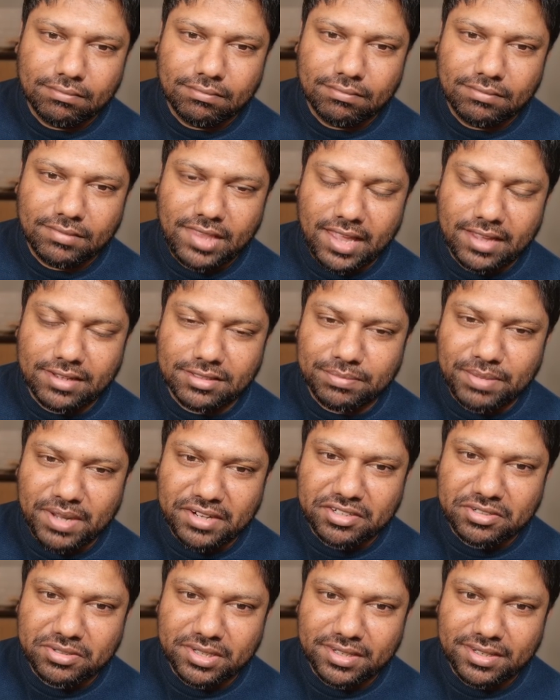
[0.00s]
Thanks,
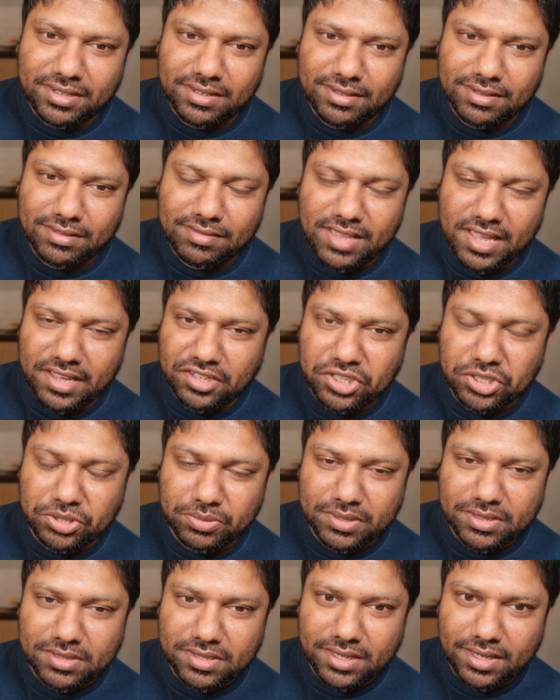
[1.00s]
Patrick. Thank you
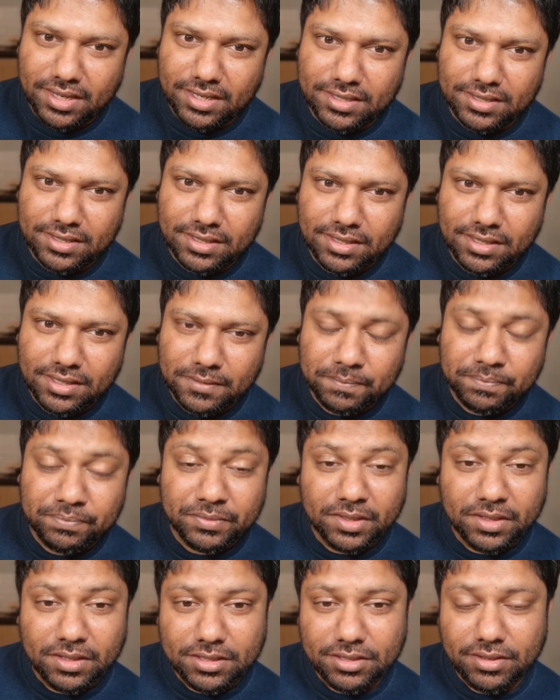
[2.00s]
indeed.
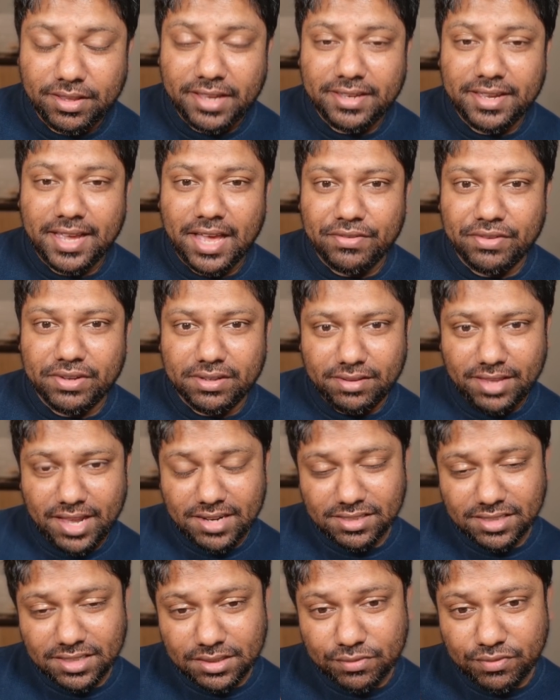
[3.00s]
So there you have it.
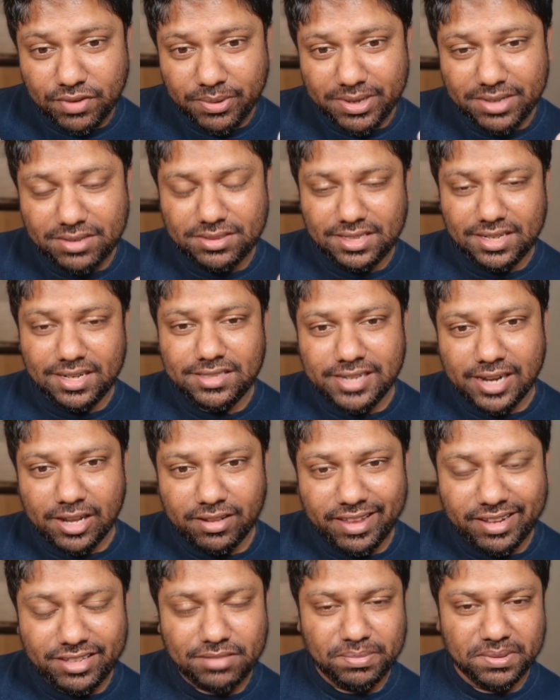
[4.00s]
That's his very
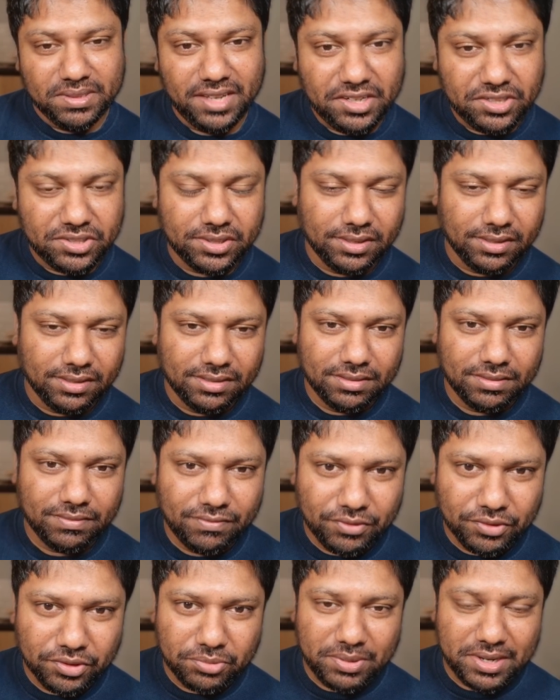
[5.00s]
detailed explanation
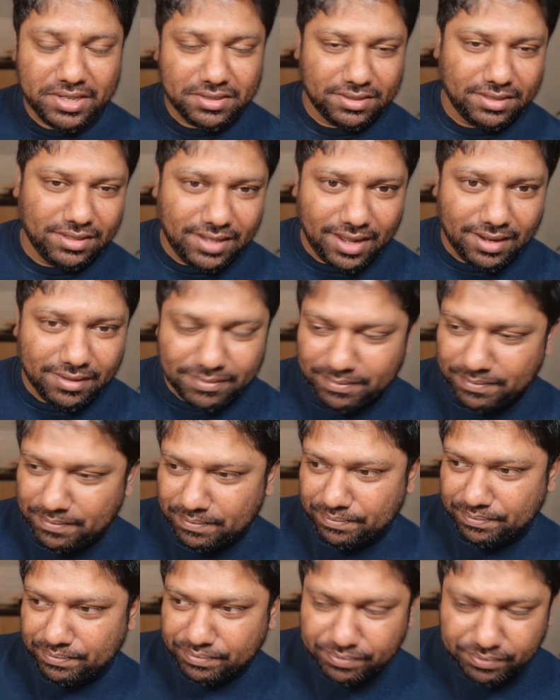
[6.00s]
for the rest of that
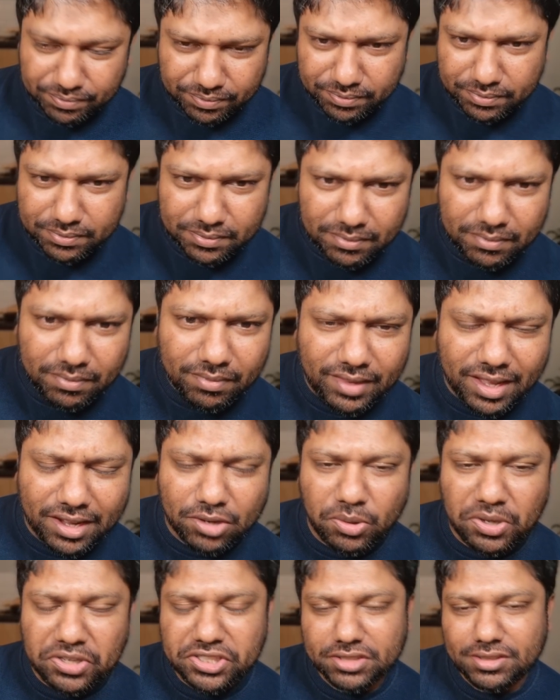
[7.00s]

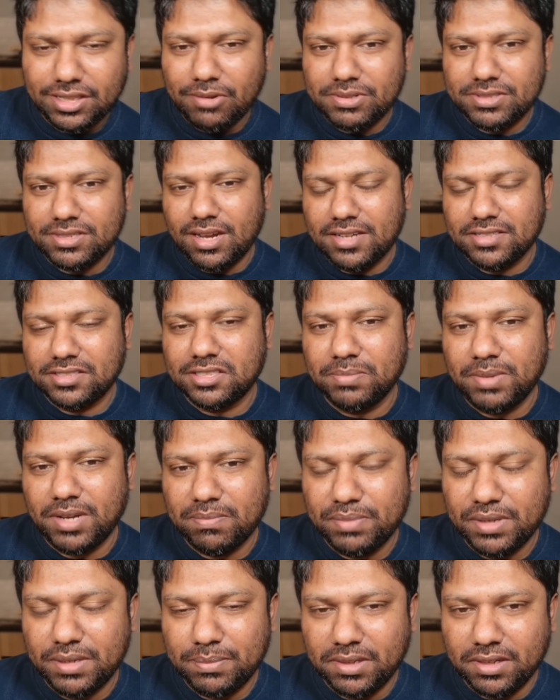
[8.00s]
question that was asked
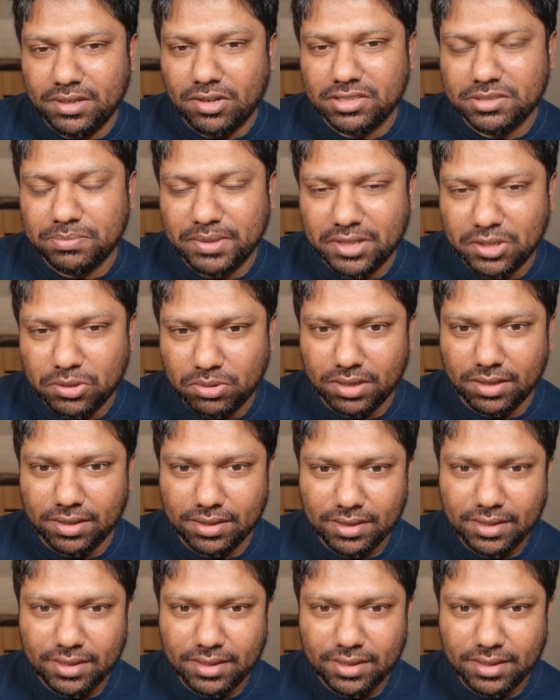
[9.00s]
about people in hospital who are